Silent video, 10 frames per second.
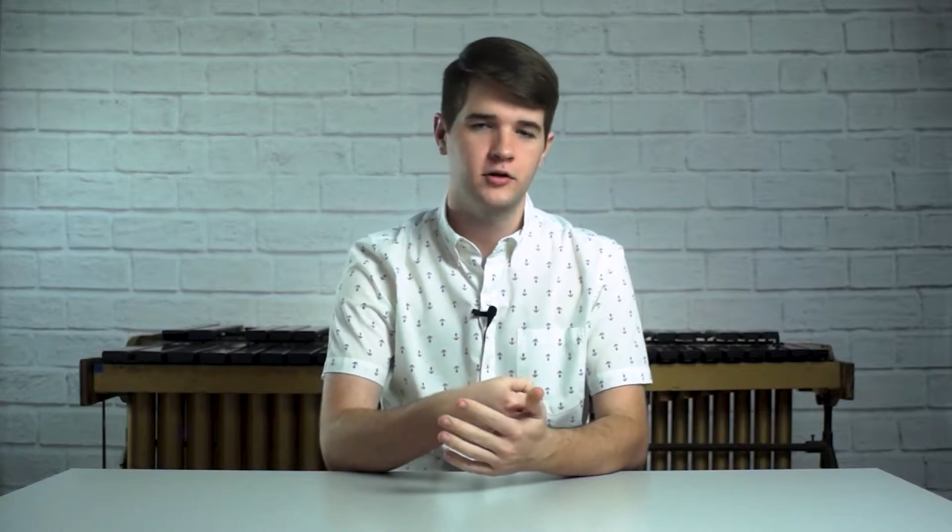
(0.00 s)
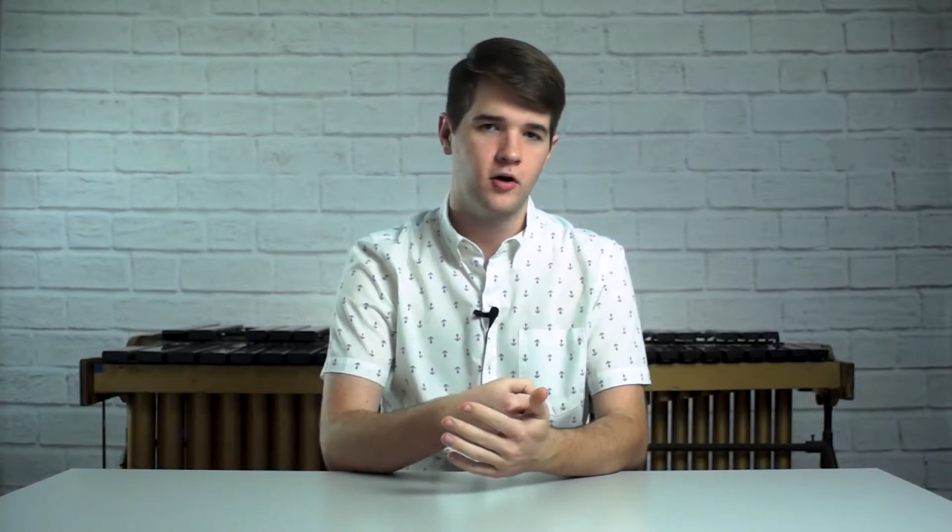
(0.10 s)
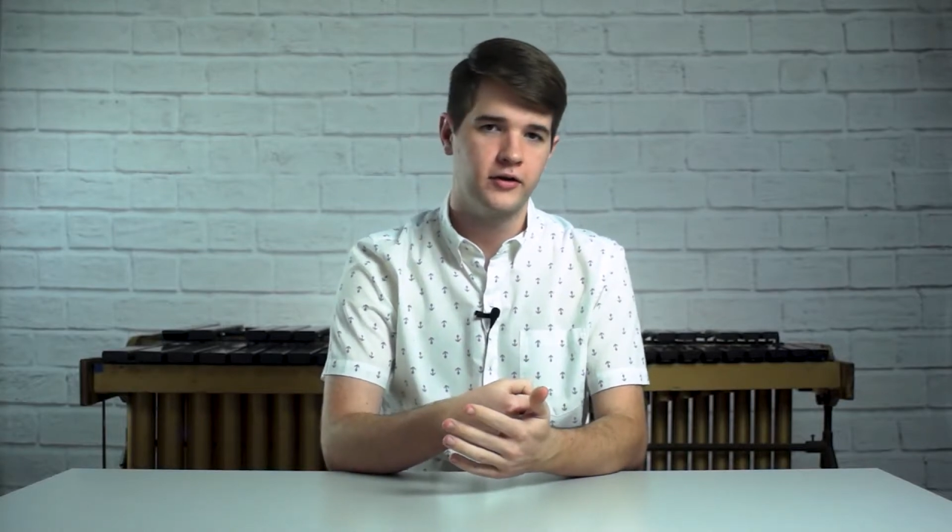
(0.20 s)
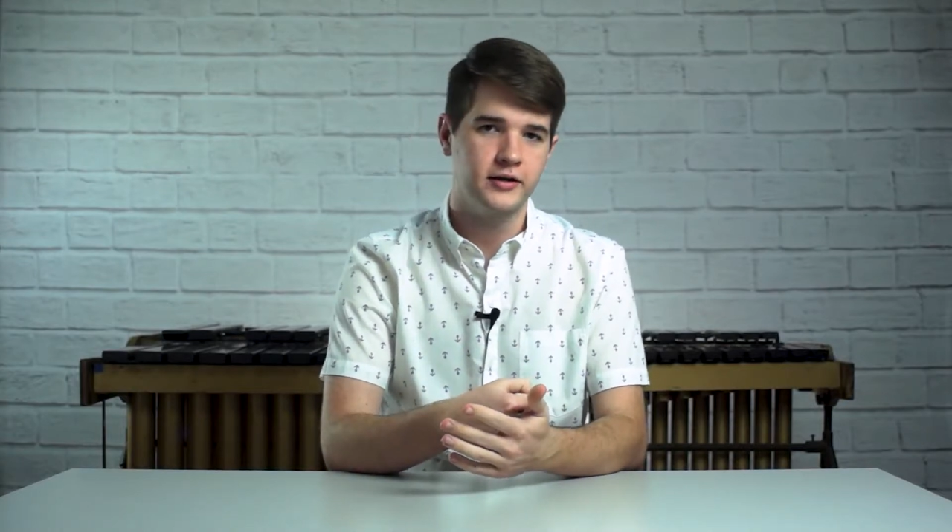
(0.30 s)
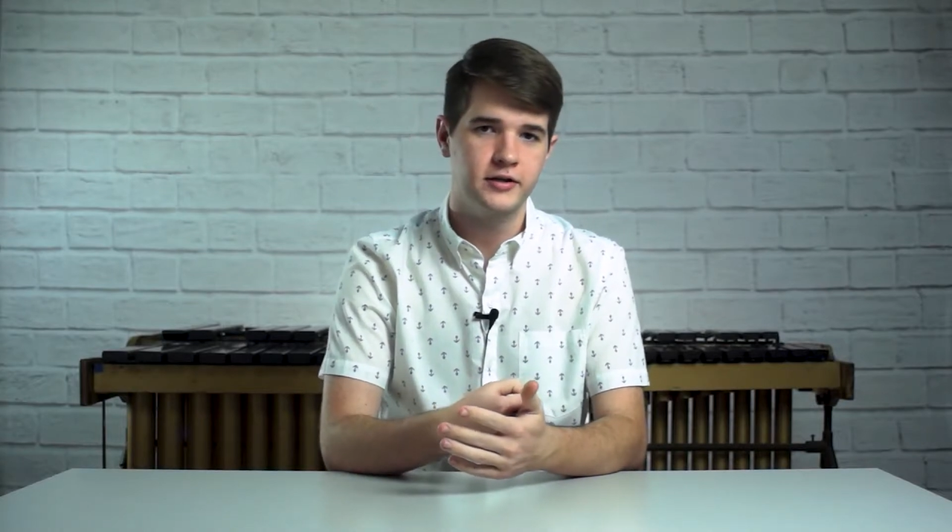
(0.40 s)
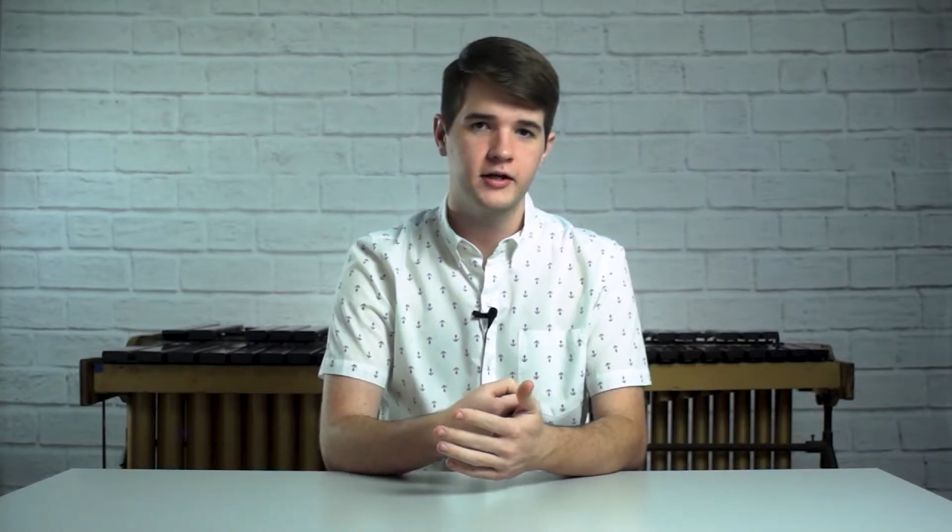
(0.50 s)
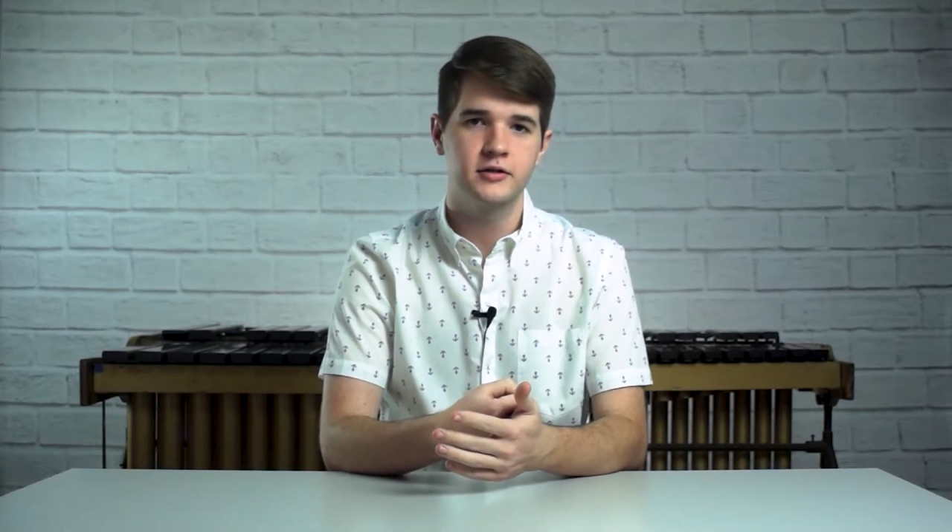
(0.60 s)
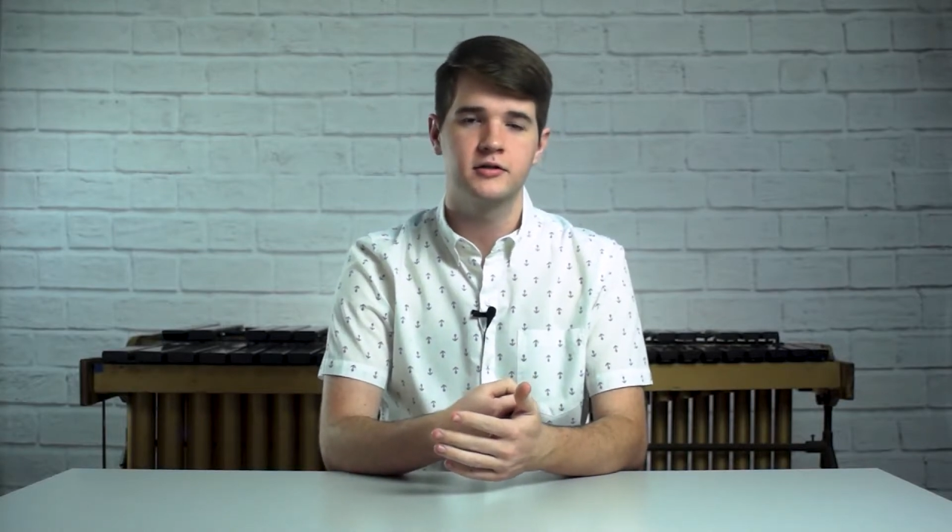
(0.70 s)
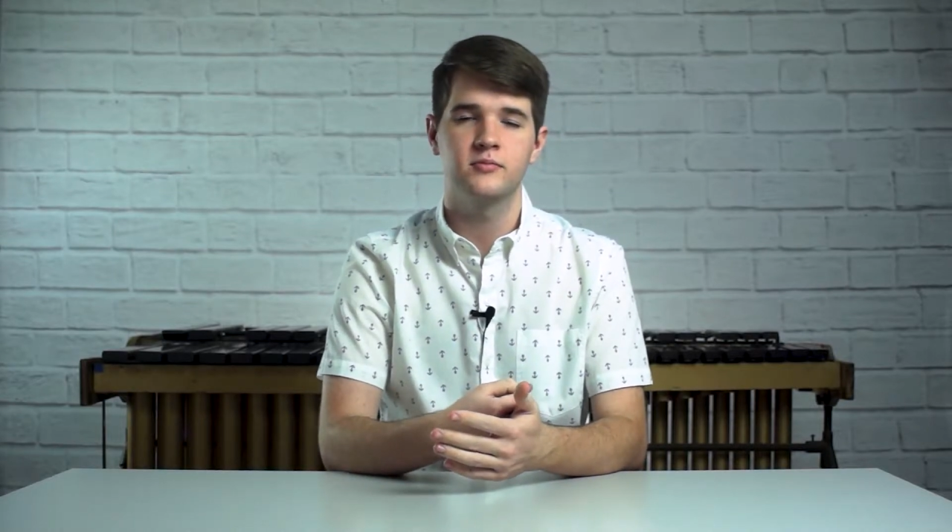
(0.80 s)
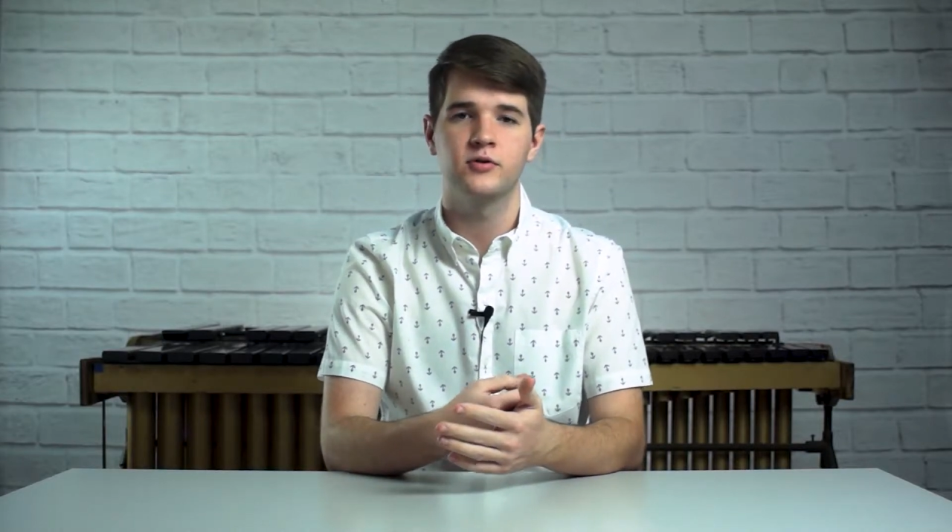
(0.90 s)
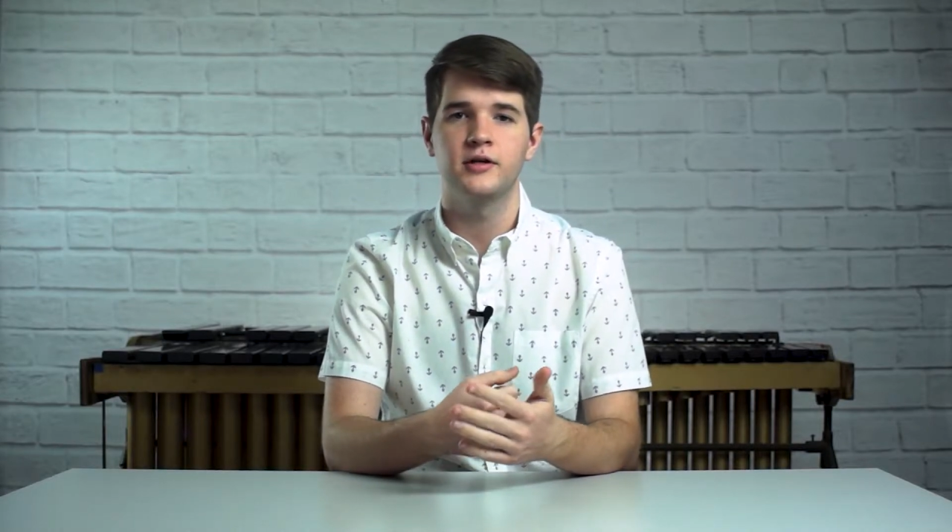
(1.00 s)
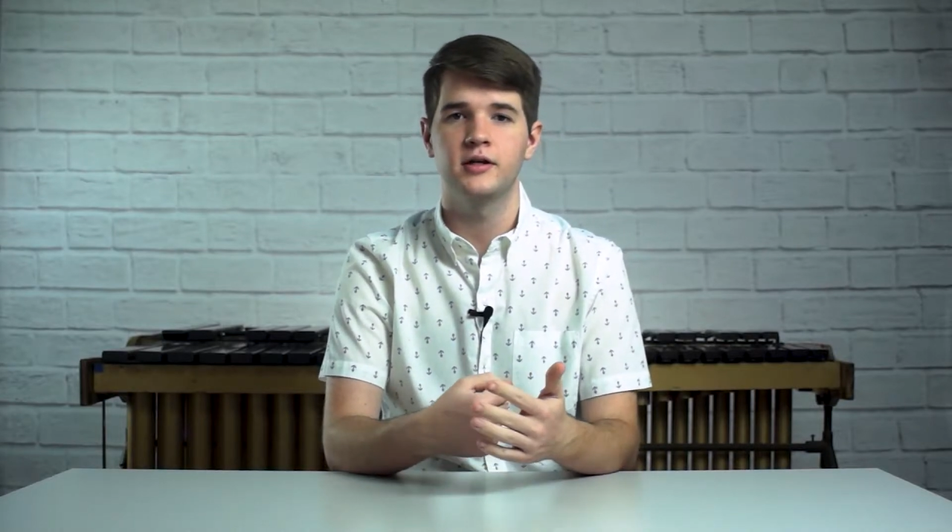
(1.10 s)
all that dust and debris